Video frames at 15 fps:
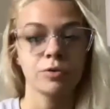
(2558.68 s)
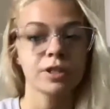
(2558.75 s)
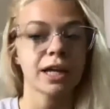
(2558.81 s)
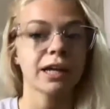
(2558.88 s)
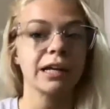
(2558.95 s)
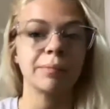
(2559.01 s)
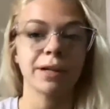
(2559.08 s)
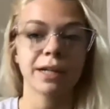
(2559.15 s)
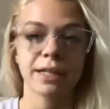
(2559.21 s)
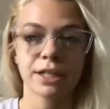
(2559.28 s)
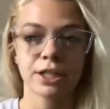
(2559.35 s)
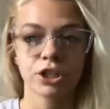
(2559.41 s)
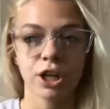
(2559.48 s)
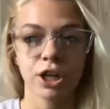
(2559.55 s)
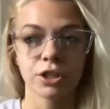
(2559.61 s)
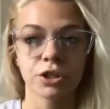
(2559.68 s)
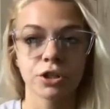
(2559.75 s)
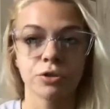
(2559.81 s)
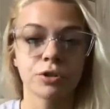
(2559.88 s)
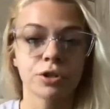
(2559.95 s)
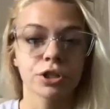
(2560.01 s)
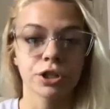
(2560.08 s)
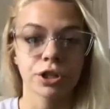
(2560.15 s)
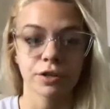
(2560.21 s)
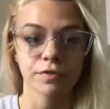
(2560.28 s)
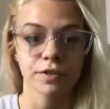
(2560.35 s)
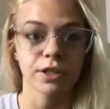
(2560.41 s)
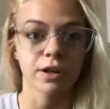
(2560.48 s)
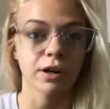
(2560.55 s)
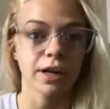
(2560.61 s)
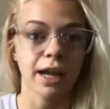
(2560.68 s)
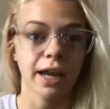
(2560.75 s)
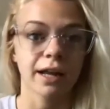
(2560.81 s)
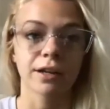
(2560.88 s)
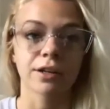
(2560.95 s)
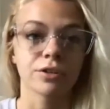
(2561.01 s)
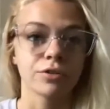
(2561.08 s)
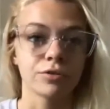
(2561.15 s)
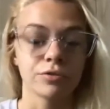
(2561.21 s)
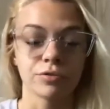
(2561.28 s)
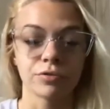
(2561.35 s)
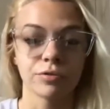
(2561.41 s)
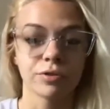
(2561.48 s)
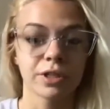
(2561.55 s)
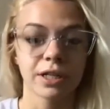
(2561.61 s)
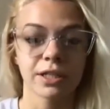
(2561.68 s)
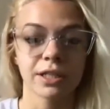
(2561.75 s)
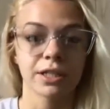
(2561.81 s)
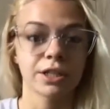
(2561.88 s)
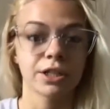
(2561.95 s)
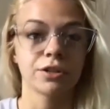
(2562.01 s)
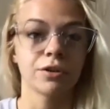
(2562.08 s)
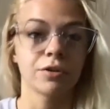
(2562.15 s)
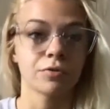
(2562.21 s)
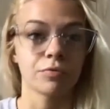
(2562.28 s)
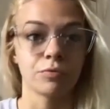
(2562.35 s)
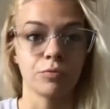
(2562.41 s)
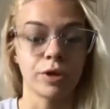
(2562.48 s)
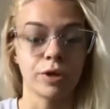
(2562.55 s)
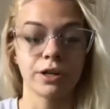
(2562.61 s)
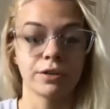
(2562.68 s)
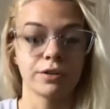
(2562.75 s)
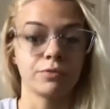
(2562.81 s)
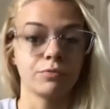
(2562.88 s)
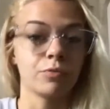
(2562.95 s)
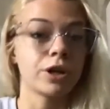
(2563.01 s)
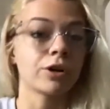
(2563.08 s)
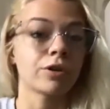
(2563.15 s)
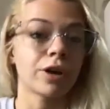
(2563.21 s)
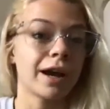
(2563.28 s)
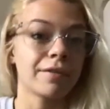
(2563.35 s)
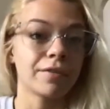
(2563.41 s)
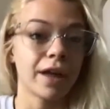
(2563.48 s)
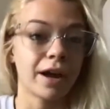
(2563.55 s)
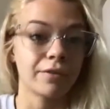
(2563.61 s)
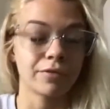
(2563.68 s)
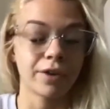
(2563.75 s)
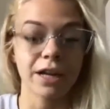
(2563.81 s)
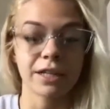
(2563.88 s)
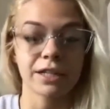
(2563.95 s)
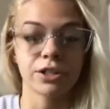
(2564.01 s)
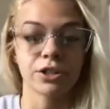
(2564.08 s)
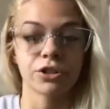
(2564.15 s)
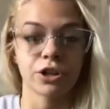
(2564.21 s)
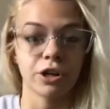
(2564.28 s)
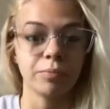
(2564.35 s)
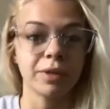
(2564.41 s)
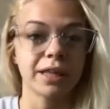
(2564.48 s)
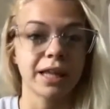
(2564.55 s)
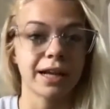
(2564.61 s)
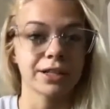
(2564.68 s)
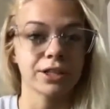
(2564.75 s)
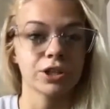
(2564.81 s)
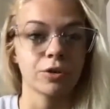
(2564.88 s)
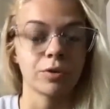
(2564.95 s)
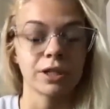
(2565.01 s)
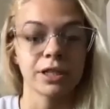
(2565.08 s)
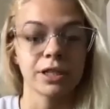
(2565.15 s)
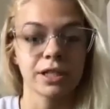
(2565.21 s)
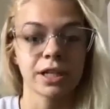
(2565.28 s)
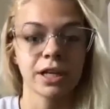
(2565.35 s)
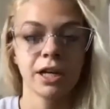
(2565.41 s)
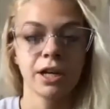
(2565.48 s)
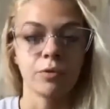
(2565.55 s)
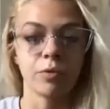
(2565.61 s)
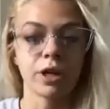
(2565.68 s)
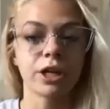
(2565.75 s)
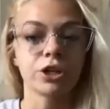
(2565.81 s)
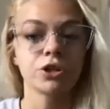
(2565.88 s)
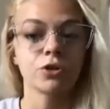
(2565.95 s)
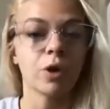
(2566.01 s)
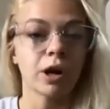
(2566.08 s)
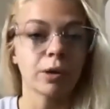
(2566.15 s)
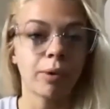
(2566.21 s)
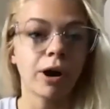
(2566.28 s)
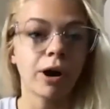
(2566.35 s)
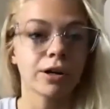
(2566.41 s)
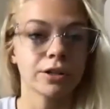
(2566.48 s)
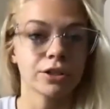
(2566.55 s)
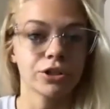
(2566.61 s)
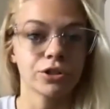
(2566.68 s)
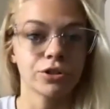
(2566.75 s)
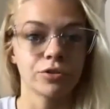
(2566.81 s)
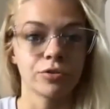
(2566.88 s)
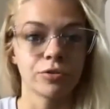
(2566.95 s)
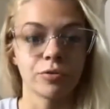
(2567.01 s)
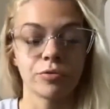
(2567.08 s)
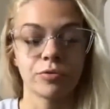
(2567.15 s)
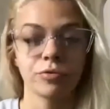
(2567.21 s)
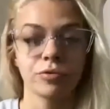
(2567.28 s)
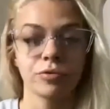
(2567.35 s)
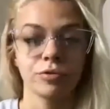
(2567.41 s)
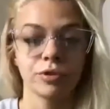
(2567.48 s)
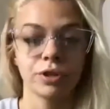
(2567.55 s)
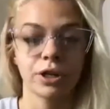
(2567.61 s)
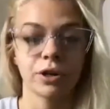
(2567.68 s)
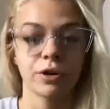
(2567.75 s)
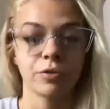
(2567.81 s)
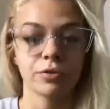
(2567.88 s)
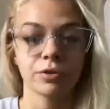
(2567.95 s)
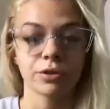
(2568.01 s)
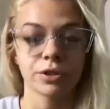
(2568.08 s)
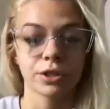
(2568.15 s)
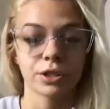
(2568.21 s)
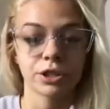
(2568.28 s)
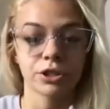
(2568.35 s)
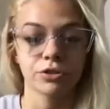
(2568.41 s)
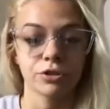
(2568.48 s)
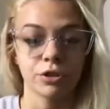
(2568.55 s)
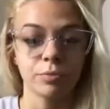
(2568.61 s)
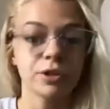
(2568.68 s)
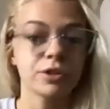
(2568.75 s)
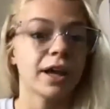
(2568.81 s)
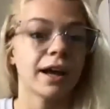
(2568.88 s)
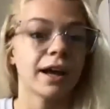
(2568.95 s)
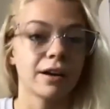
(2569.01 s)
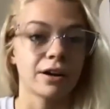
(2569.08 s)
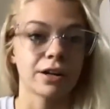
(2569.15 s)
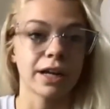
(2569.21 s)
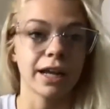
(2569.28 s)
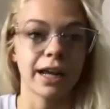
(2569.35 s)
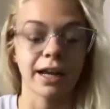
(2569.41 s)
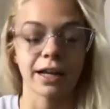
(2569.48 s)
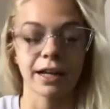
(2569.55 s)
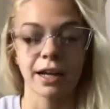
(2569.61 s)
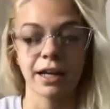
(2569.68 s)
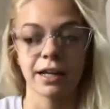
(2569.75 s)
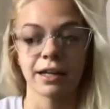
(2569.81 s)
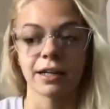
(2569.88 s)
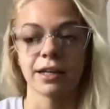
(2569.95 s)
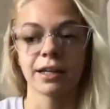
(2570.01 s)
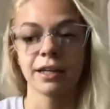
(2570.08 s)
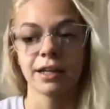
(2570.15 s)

is anybody to judge who deserves Narcan and who doesn't? We don't have that right to determine that. So we can do our part to, distribute that Narcan and,